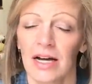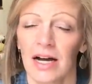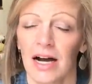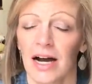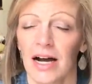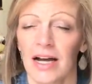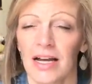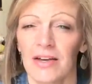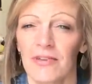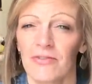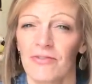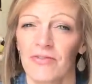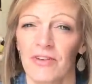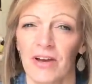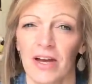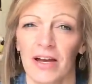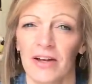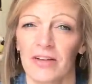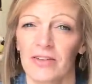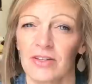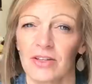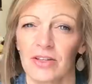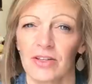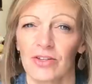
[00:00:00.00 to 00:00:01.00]
I have
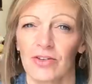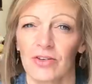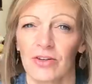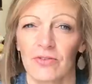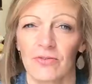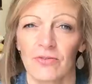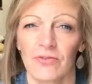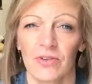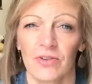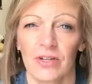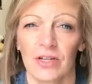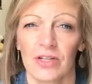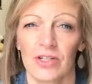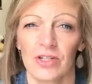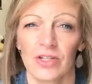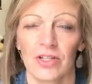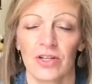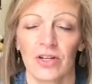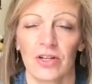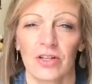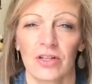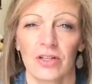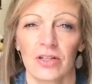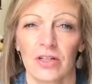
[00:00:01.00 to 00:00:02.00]
found that you can finish it
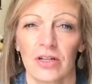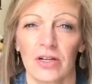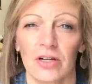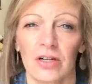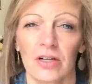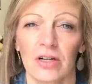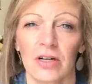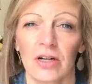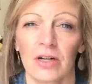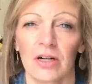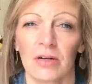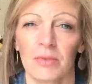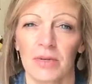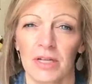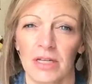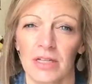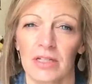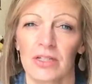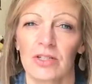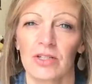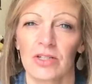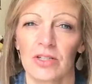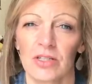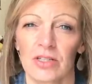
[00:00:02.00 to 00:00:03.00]
on the long arm and
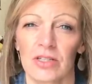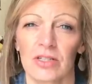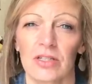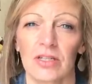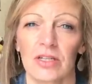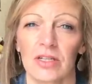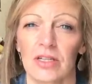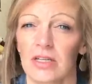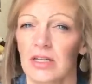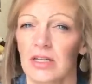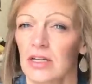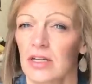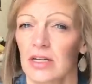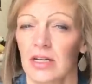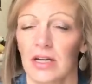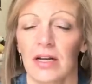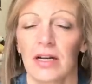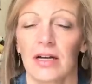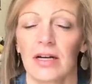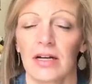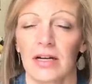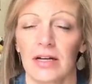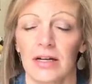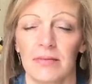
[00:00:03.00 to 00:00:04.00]
it just,
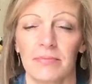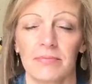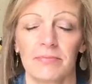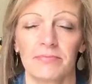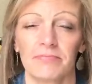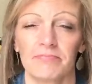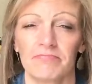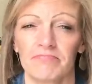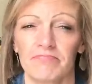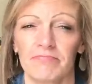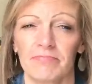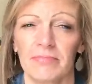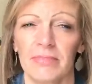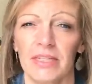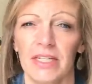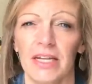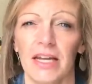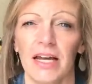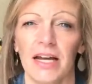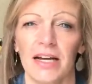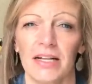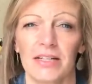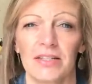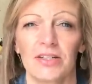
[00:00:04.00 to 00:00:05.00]
um, it
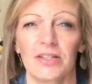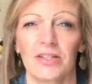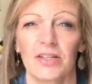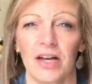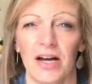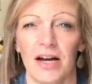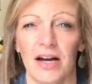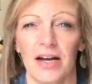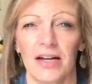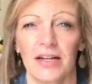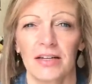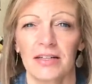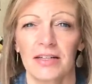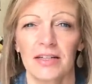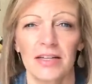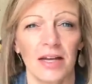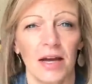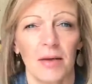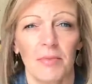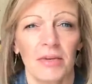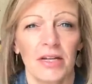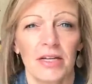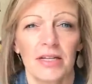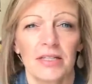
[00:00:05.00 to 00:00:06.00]
adds a lot.
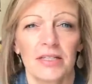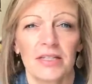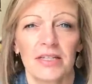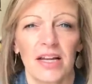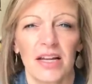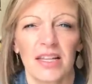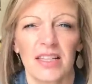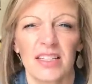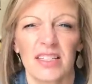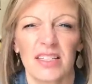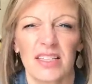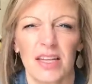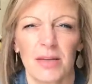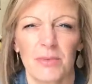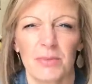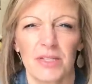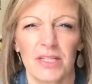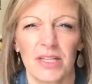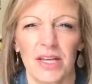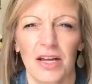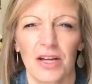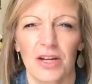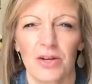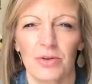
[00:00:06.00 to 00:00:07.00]
I mean, it's not the same as
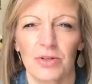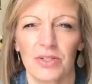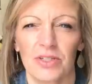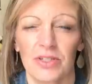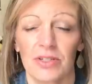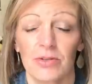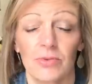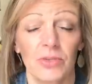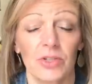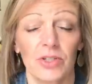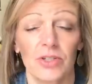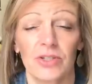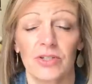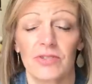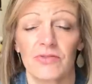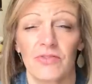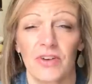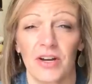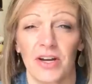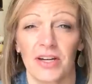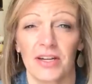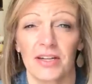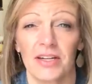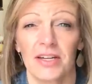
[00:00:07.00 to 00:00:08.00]
hand quilting, which is
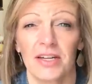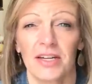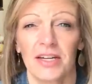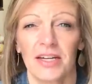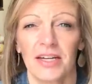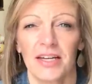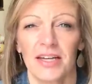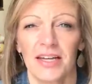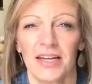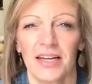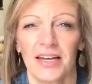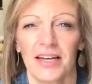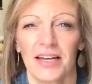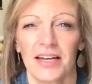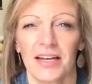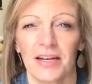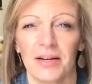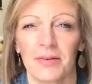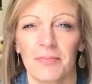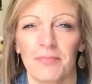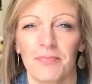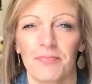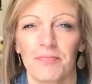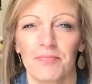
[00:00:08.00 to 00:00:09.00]
fine.
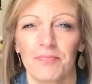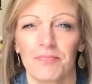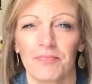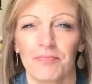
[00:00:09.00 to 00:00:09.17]
Um,